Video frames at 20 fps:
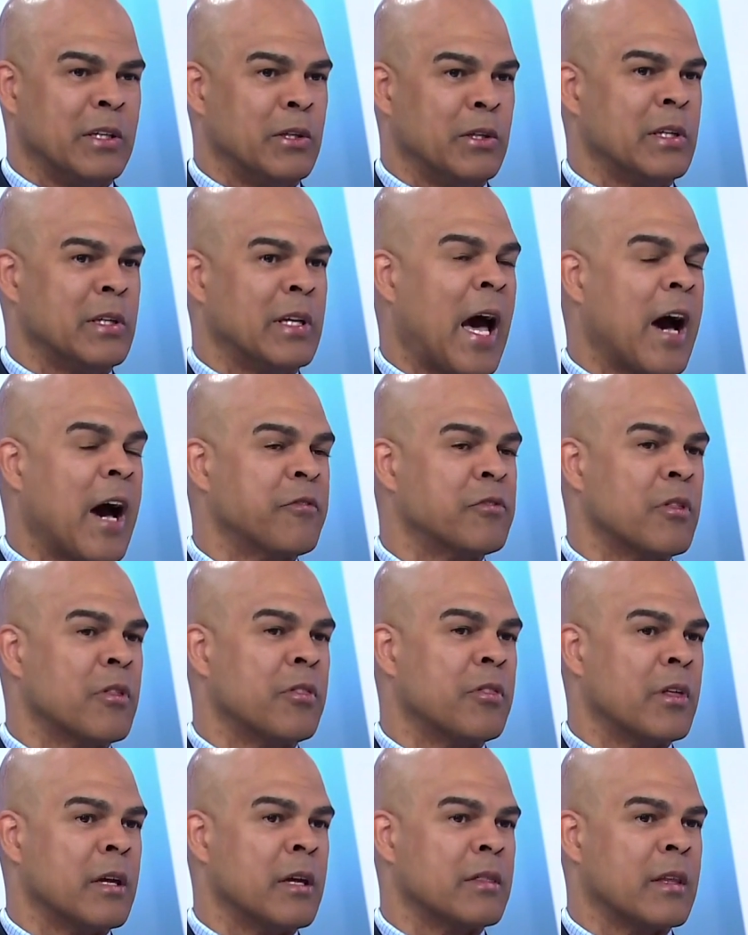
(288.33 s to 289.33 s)
You'd have to
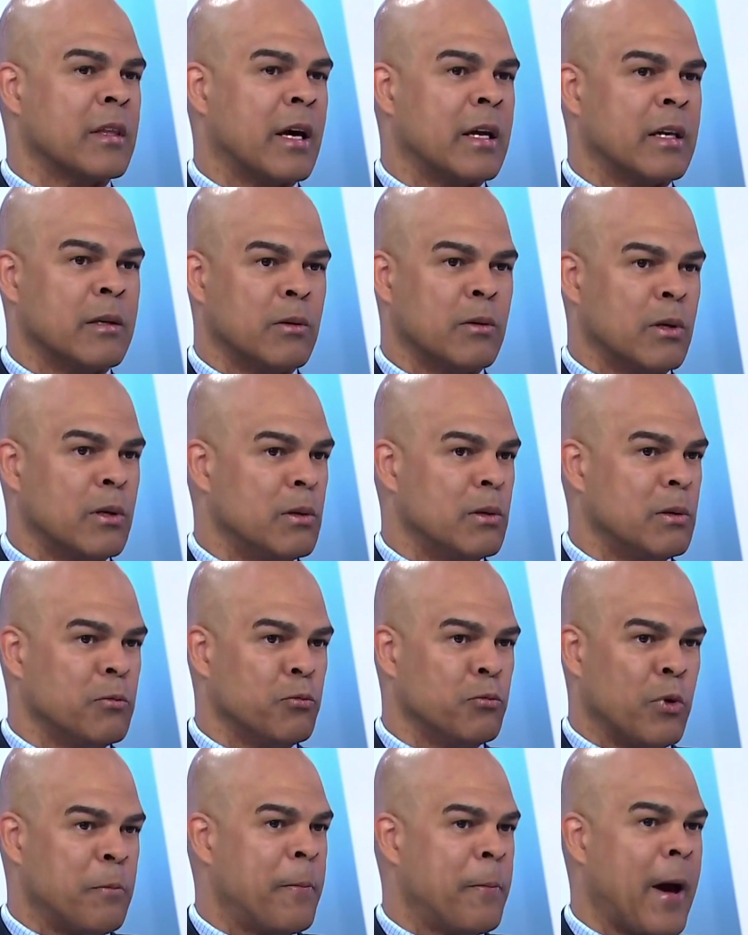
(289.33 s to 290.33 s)
think that
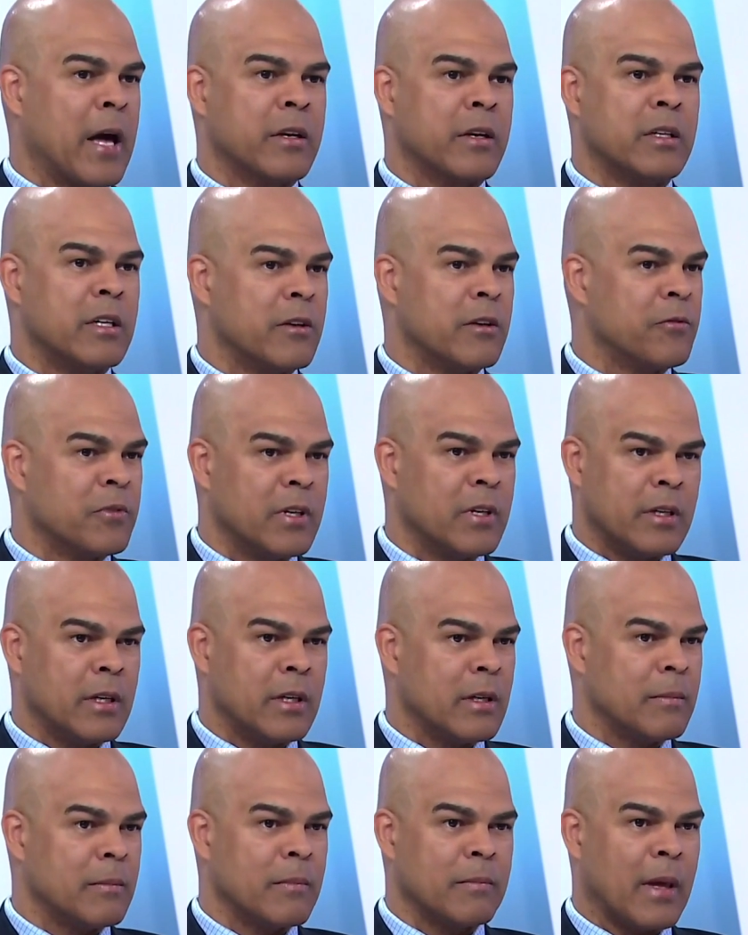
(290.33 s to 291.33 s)
repetitive
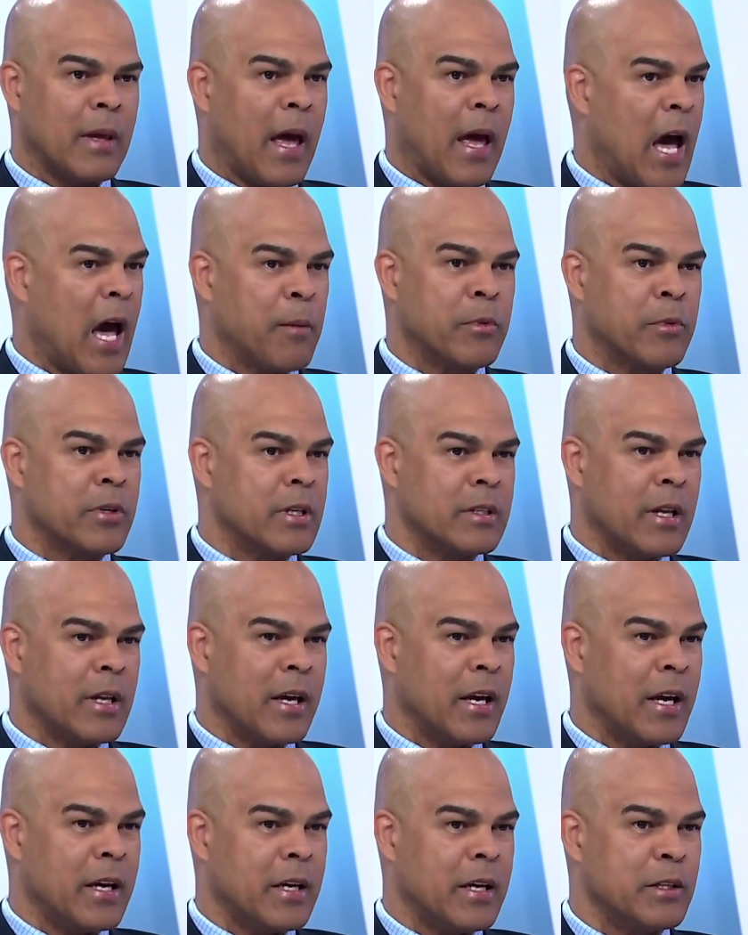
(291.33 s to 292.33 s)
getting hammered in the
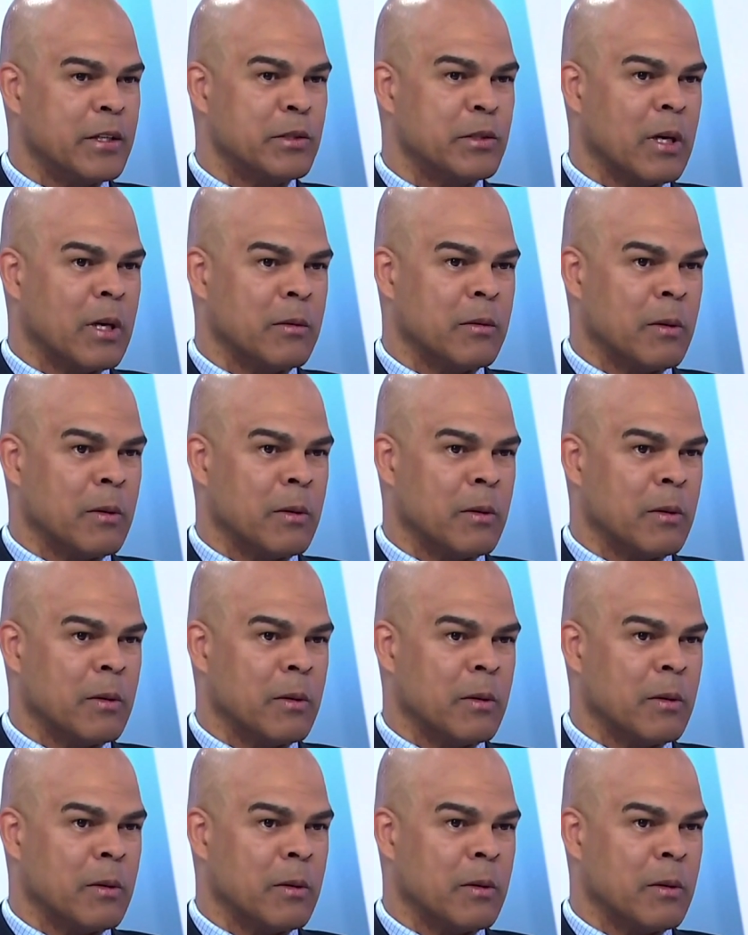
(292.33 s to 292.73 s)
head